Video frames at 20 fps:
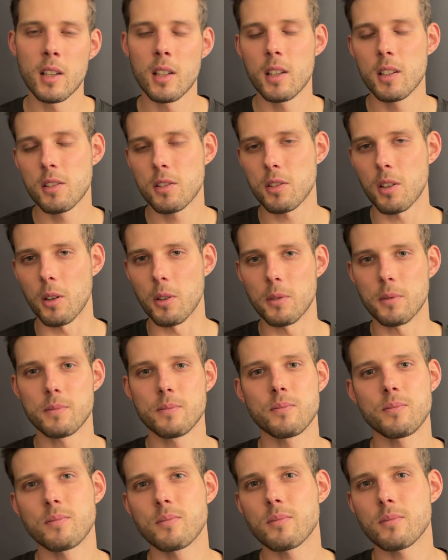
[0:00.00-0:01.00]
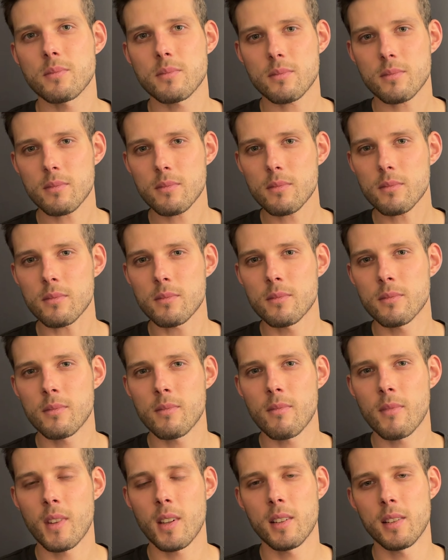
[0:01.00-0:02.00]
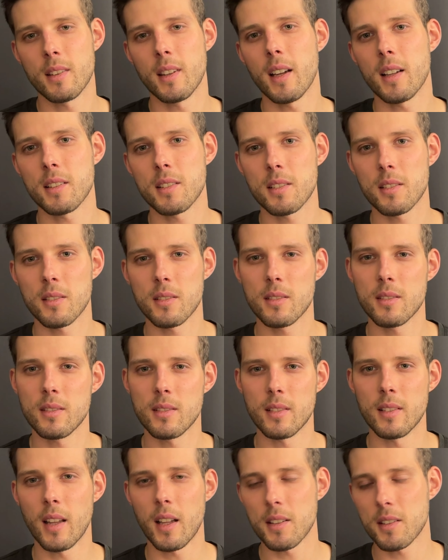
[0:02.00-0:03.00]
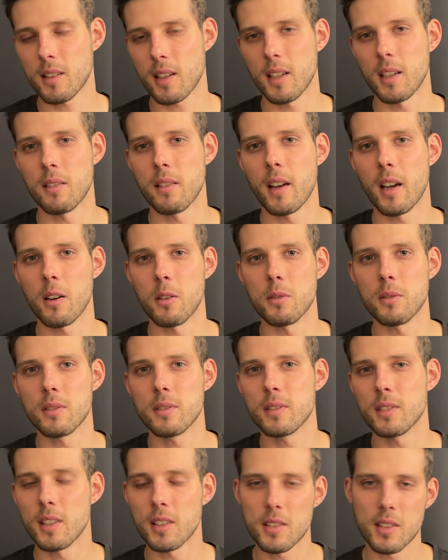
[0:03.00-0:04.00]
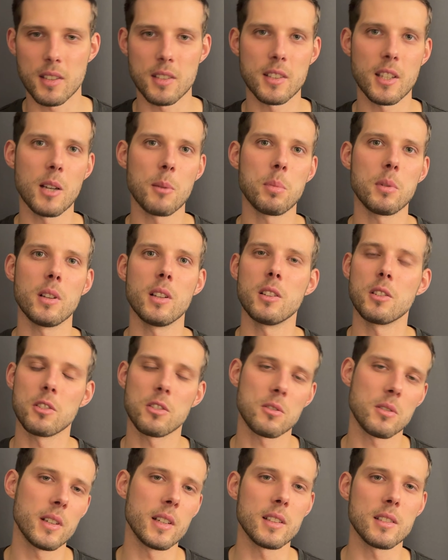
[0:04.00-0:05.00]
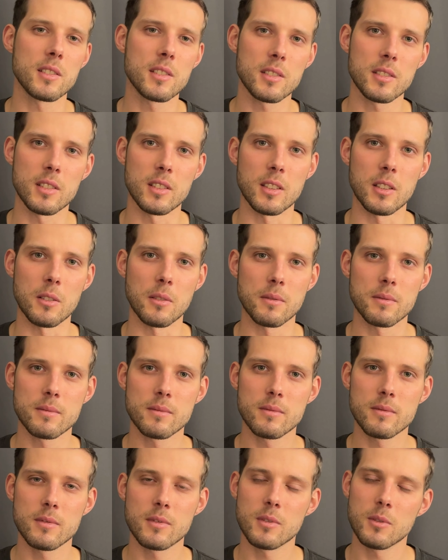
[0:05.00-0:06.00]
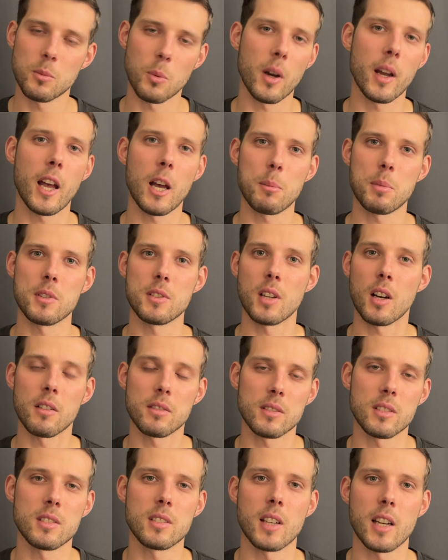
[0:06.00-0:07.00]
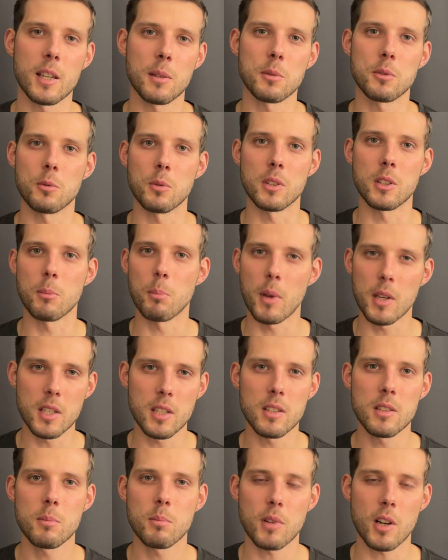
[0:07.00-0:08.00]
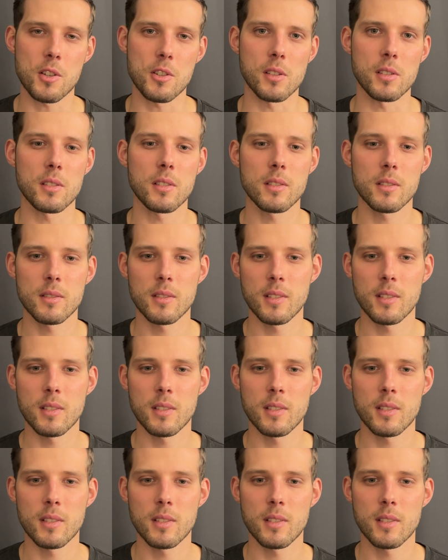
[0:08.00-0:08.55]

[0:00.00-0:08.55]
So that's kind of how this example illustrates, what happens oftentimes with many projects.